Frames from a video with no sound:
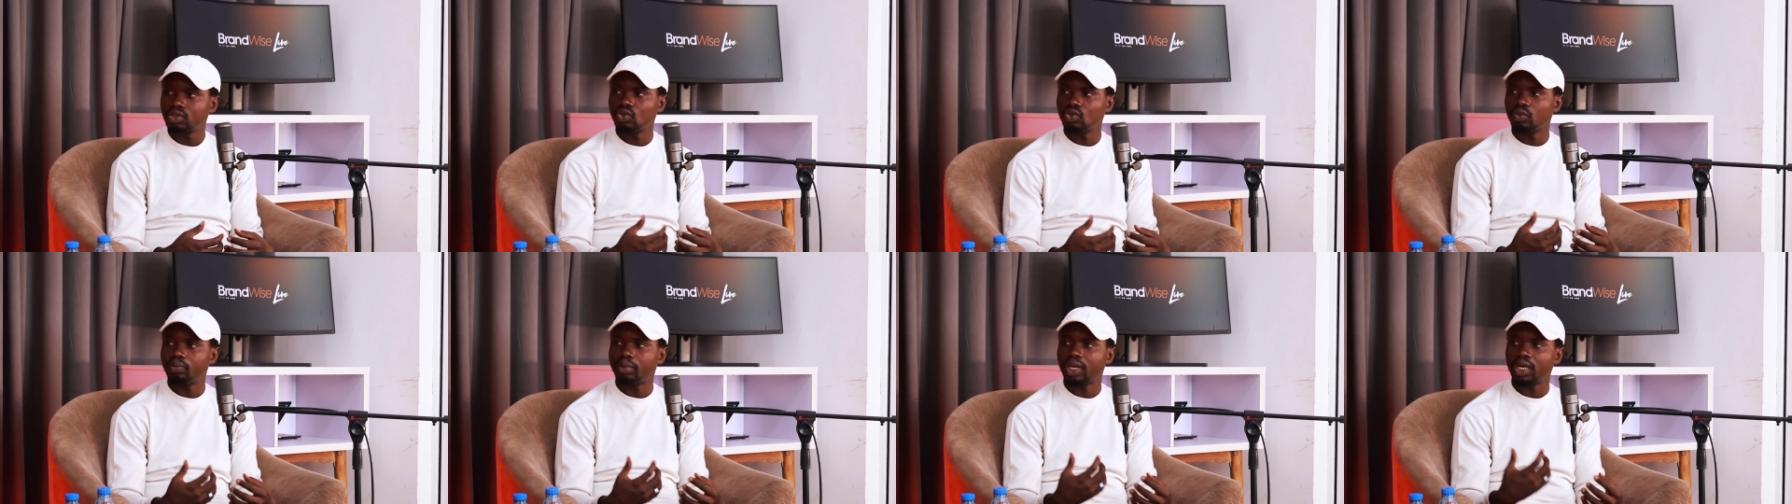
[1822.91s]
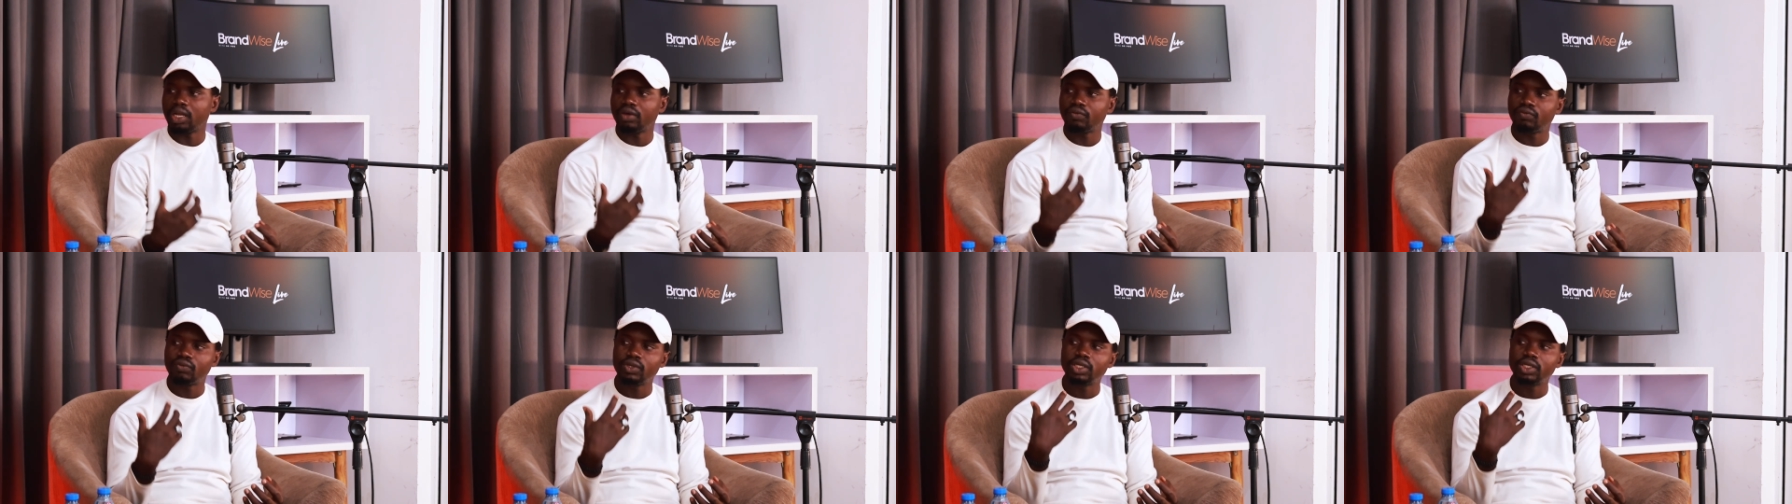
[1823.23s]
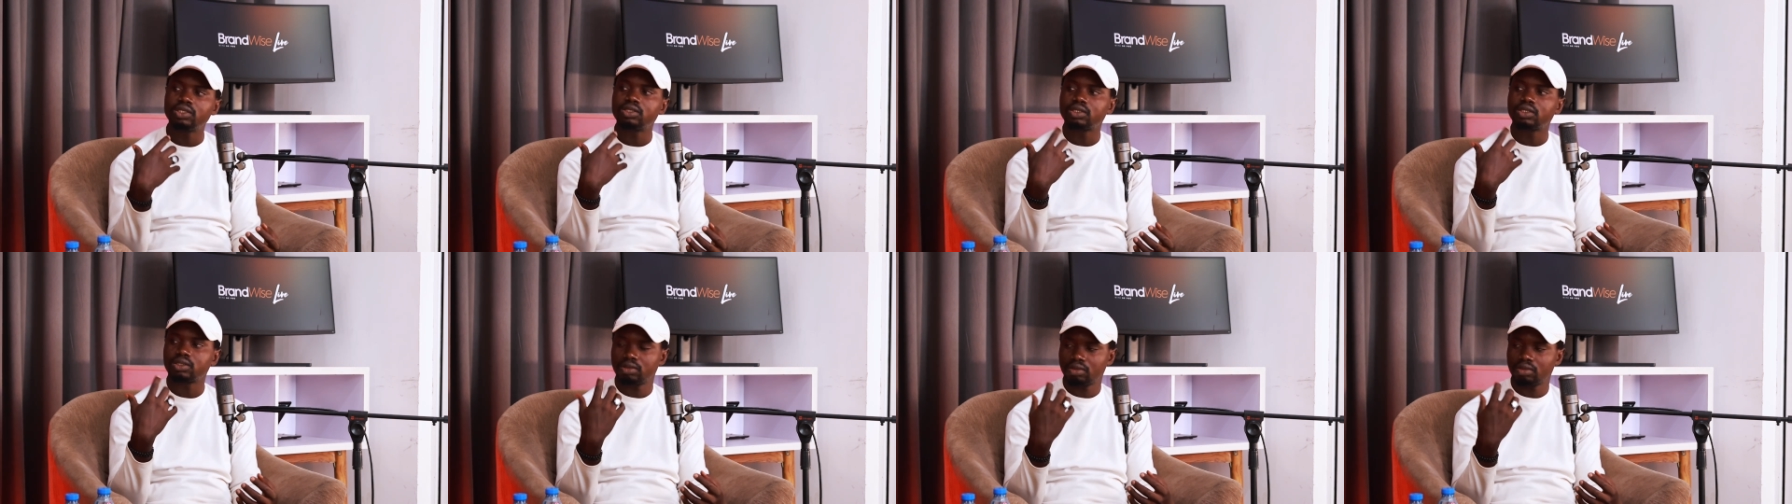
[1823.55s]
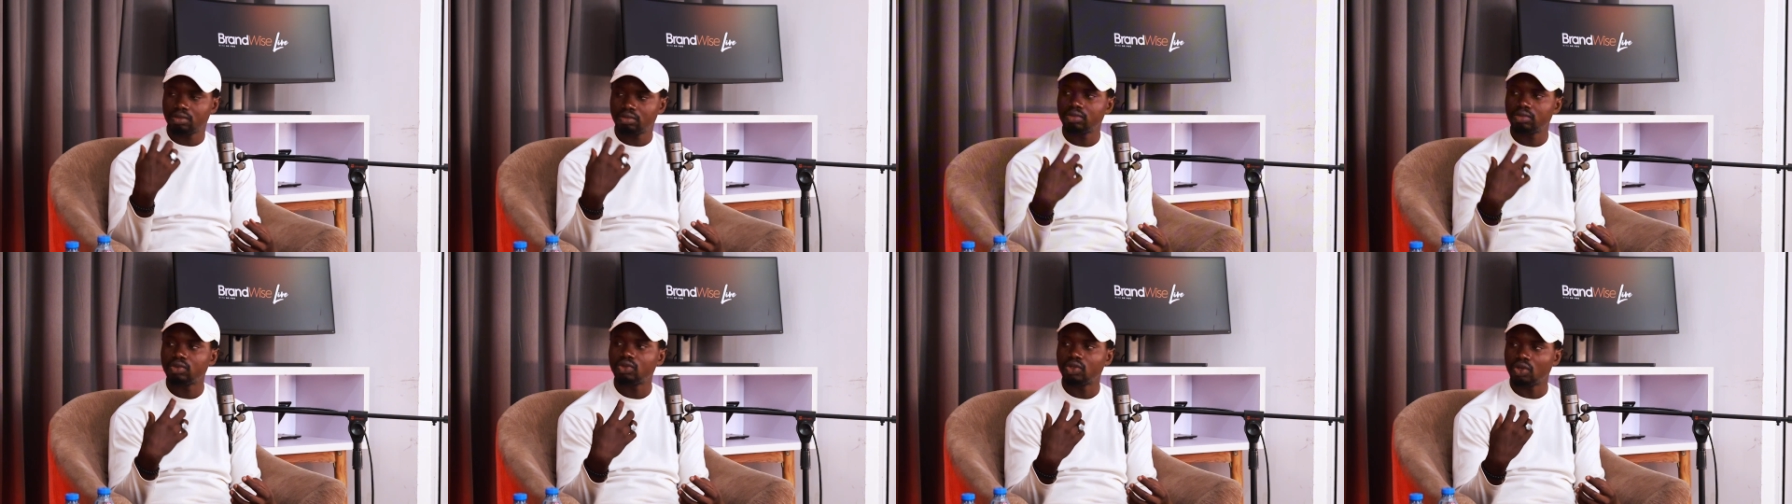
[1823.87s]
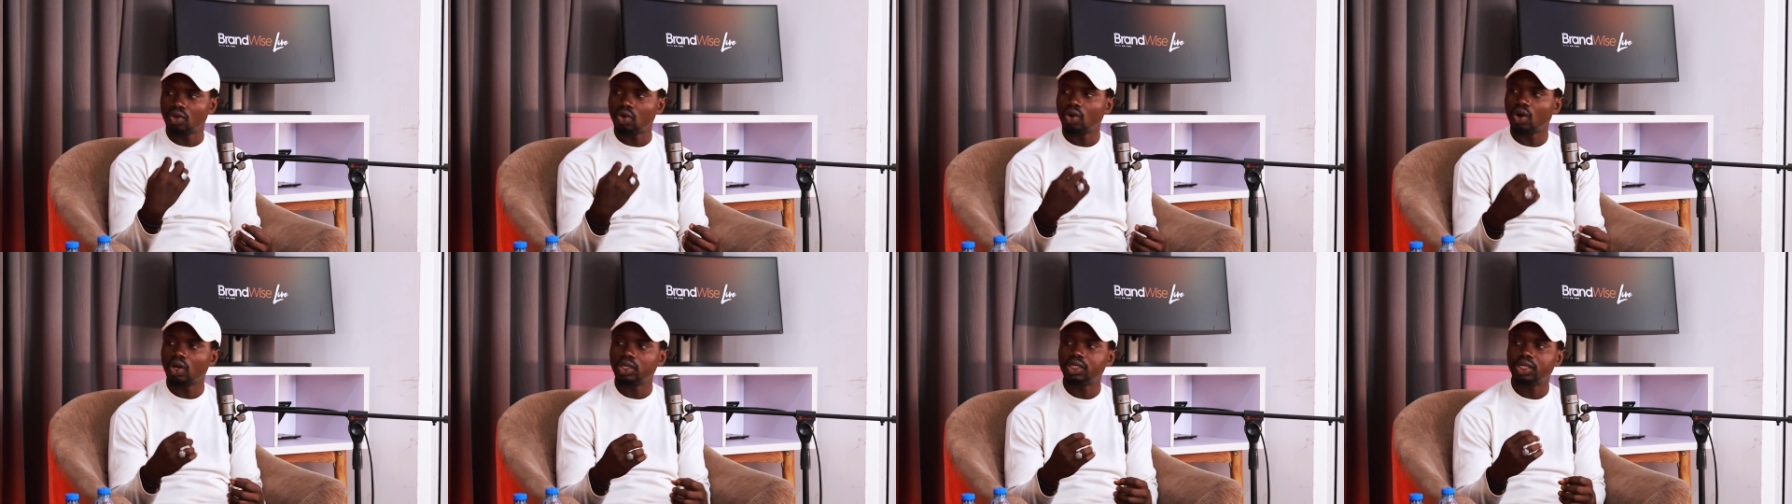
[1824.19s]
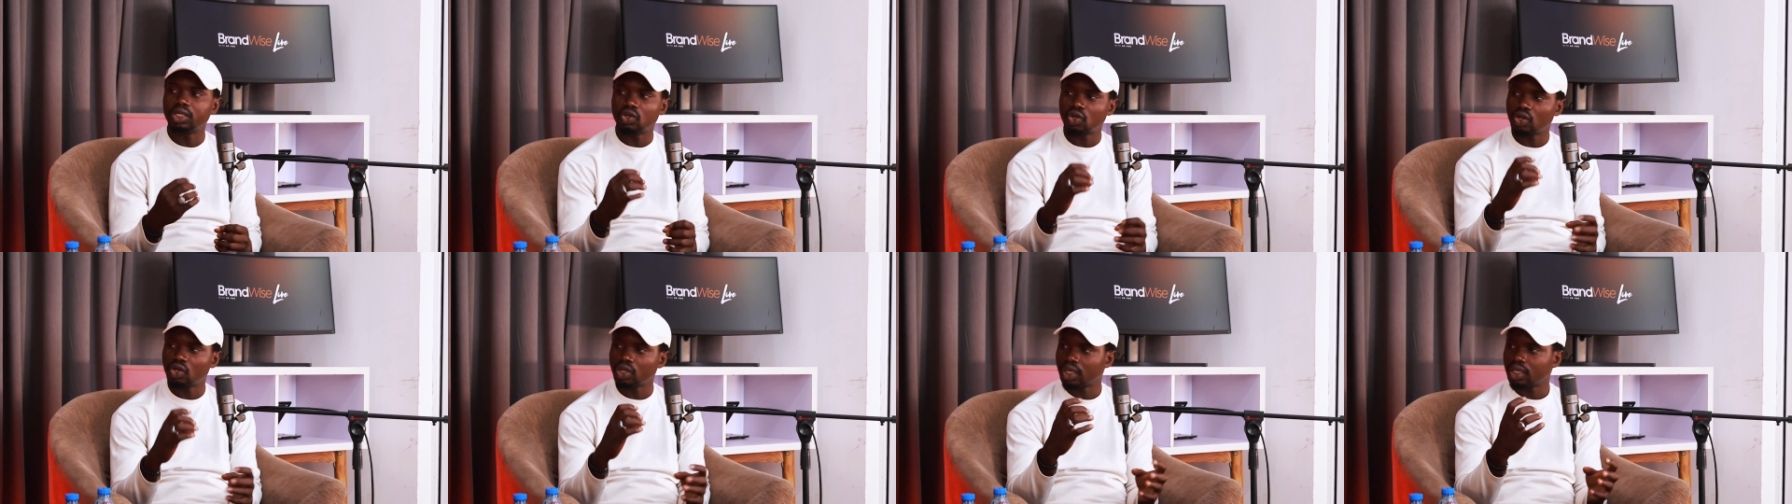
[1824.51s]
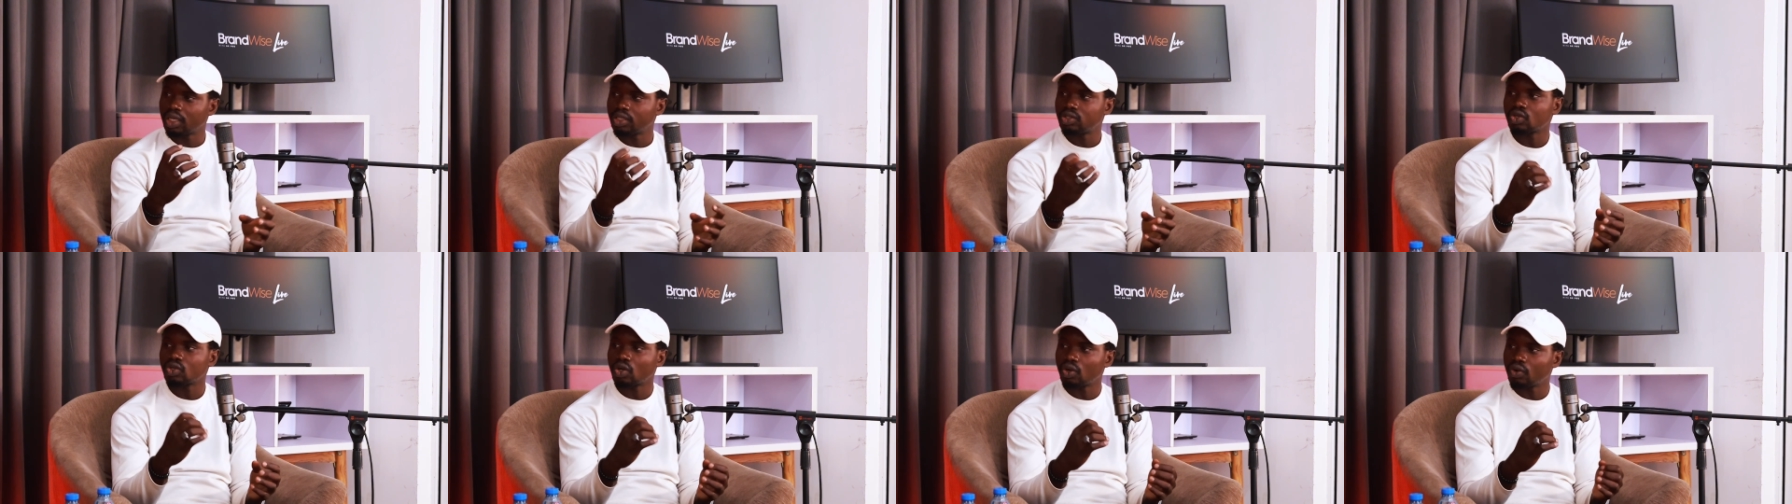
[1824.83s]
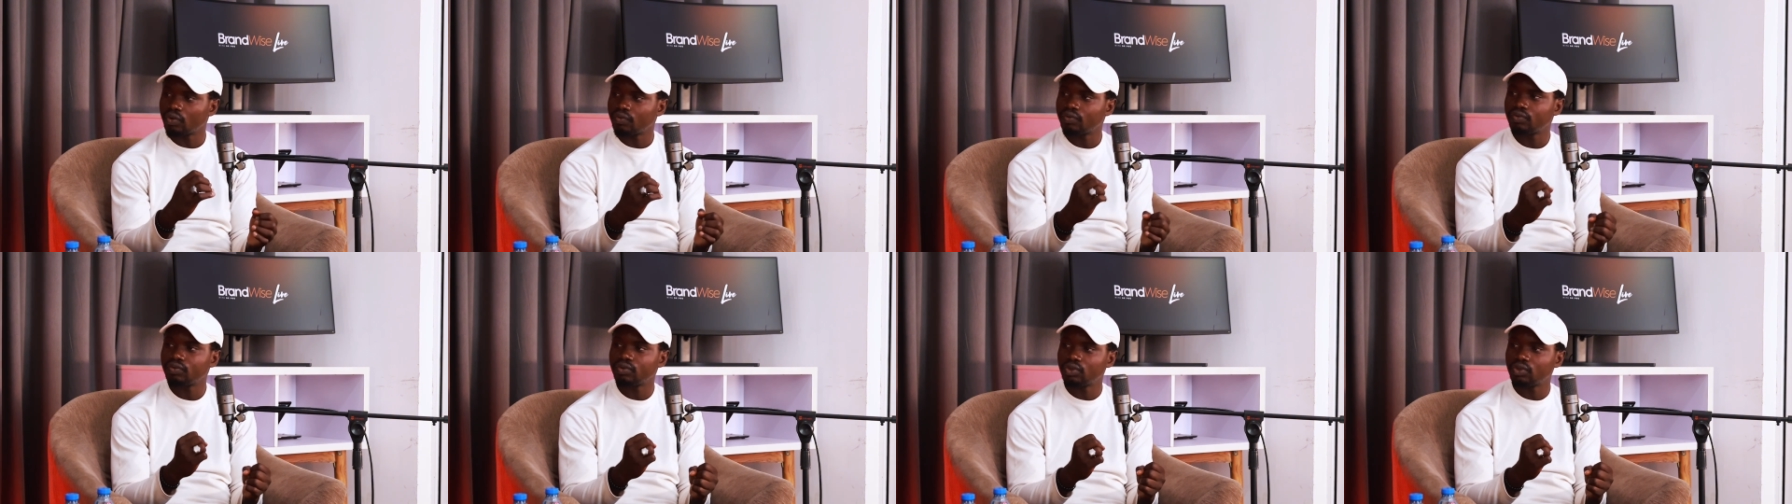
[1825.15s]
You benefit, you know, all the nuggets of,